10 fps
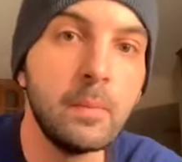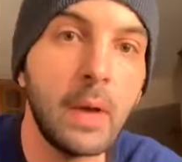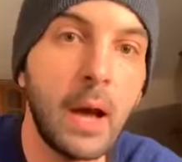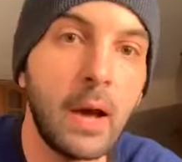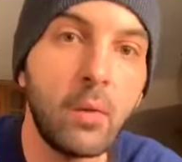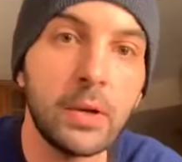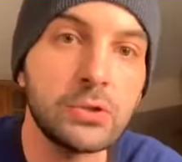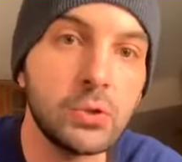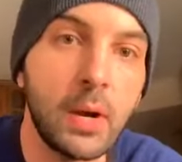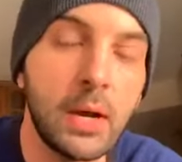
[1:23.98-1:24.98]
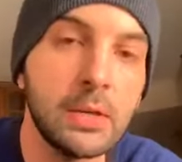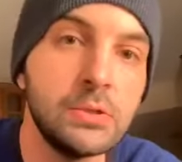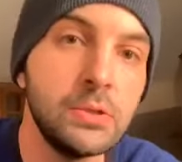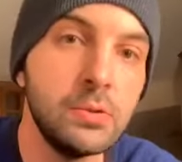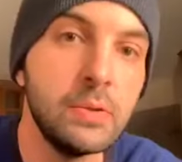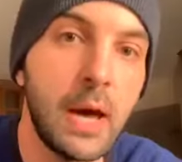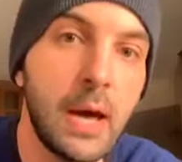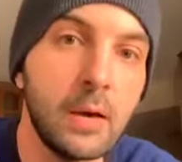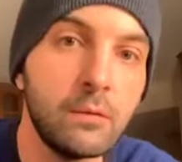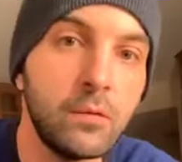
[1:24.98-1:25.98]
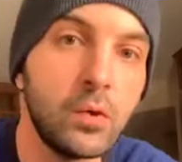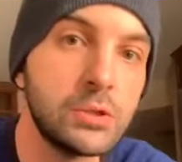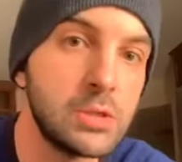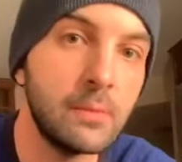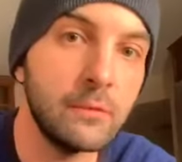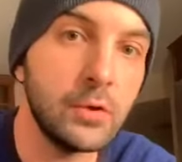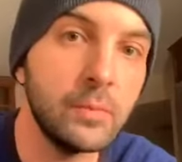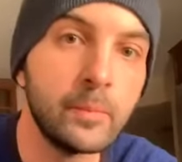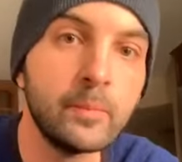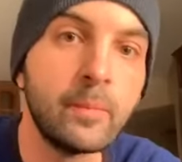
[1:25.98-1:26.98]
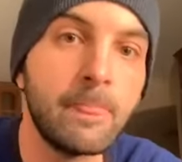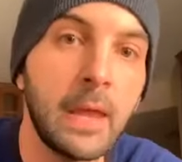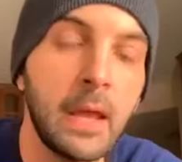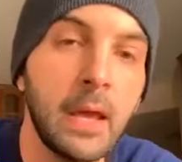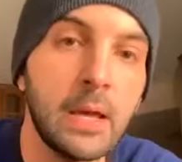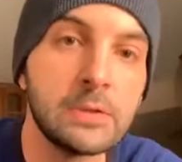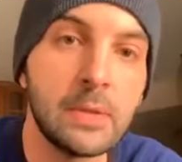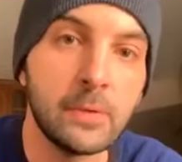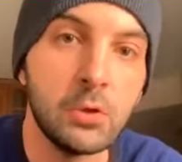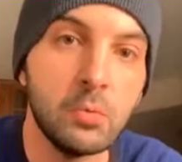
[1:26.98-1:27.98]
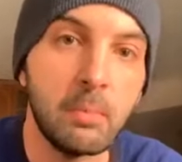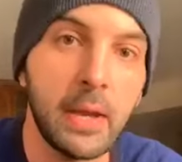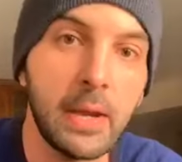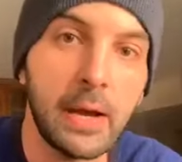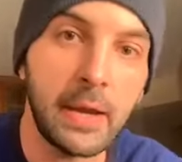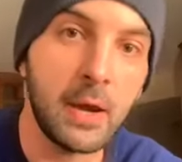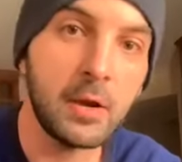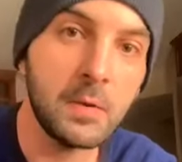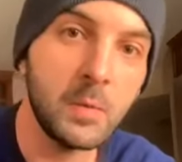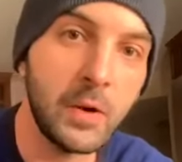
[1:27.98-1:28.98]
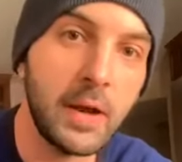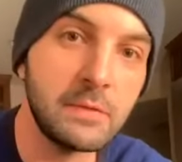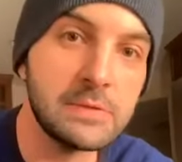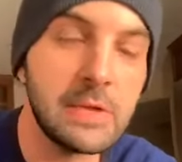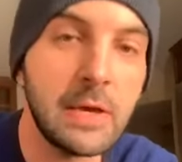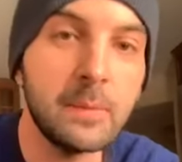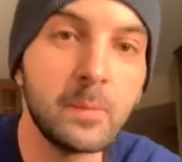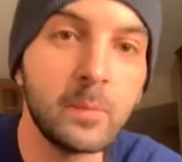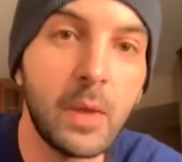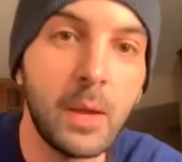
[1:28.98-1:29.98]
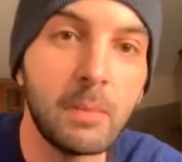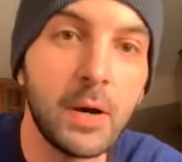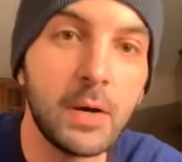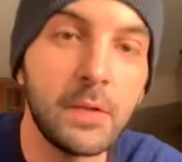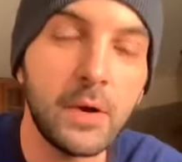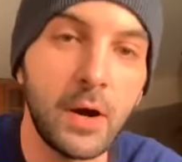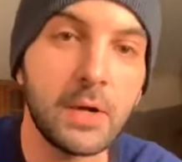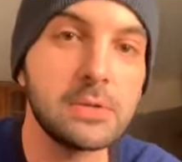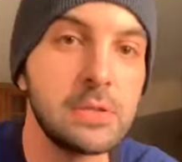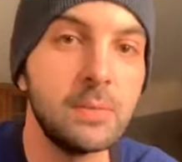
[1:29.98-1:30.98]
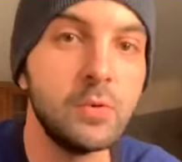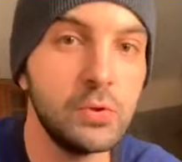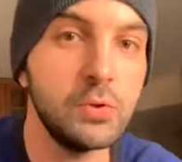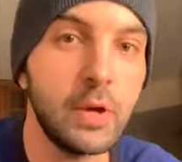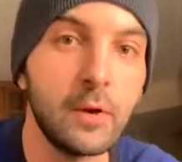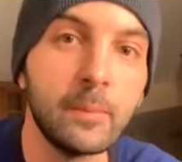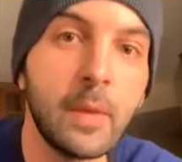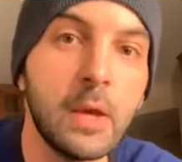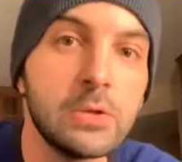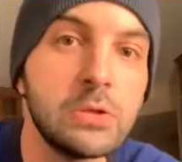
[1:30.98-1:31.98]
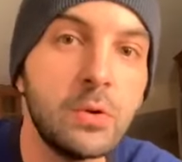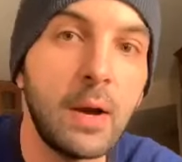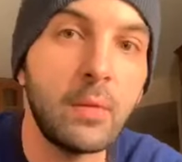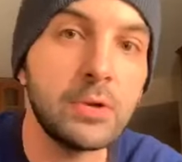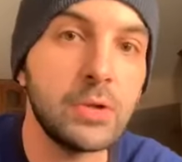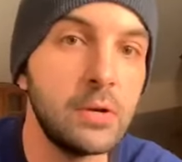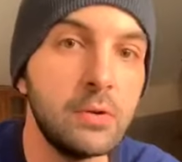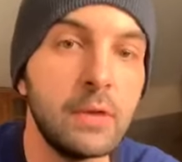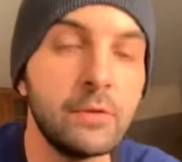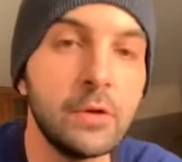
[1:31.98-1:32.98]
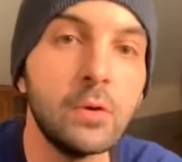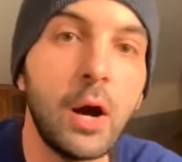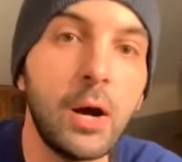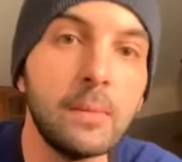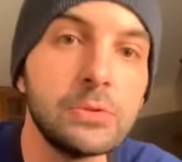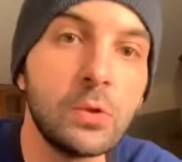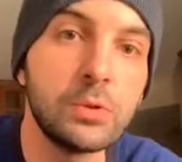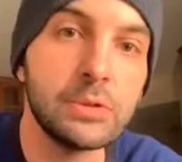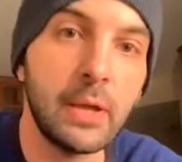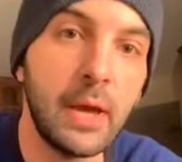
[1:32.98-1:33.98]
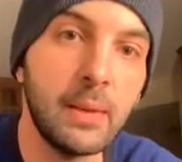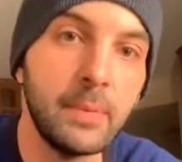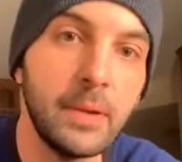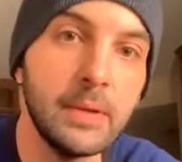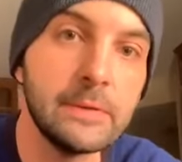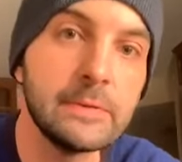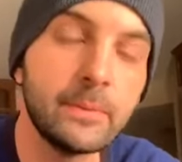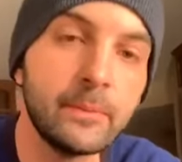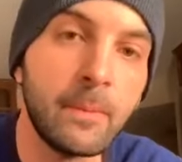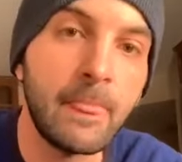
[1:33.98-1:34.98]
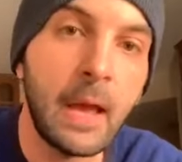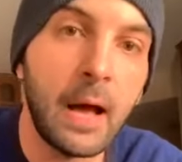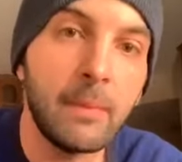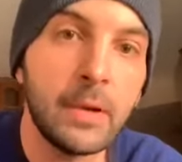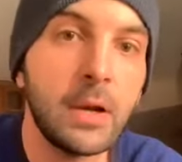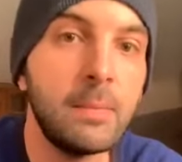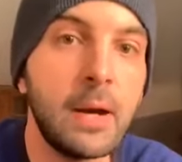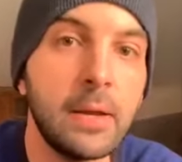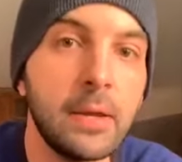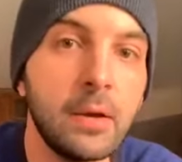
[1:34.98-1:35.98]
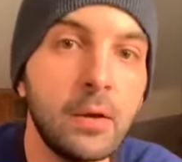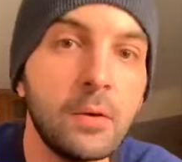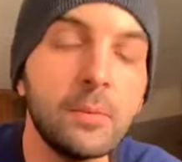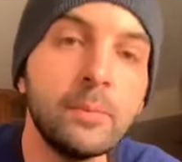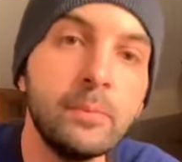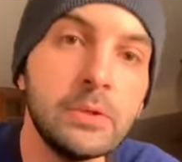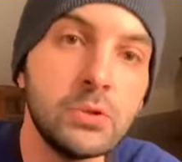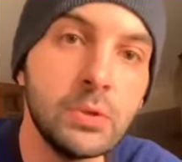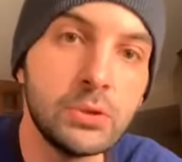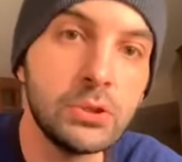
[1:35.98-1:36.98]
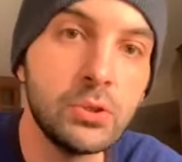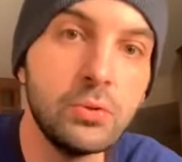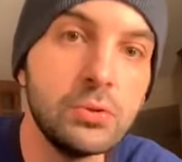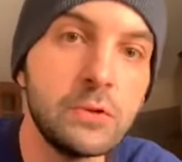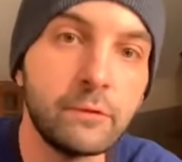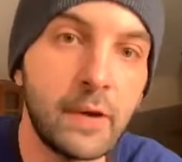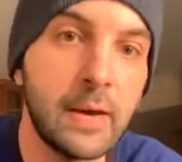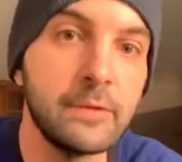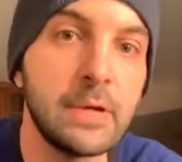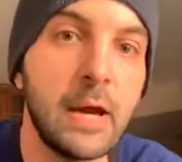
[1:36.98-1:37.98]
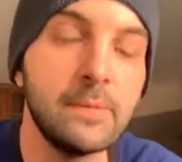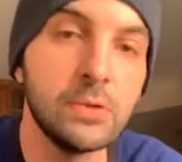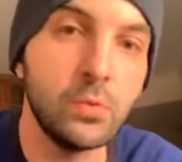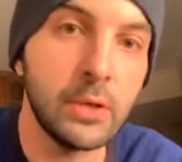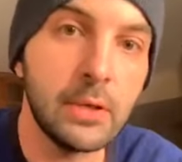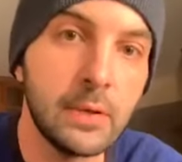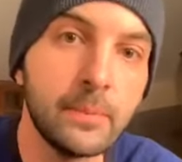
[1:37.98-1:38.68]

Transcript: I want to try to do that for some of you. And some of you may not care what I have to say, but there are some who do care. So I want to try to do that for you. So what's going to happen is I'm going to come on here between 2 to 5 times a week